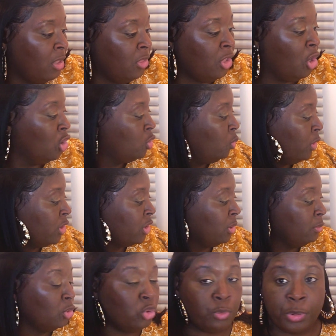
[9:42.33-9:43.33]
Those were
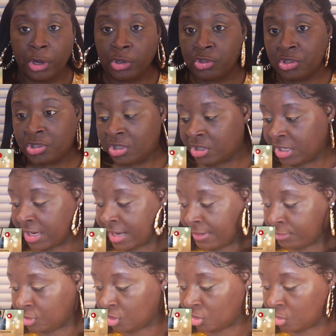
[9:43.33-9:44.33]
some new purchases that I
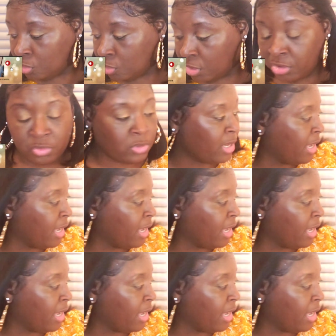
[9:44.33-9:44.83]
was just showing you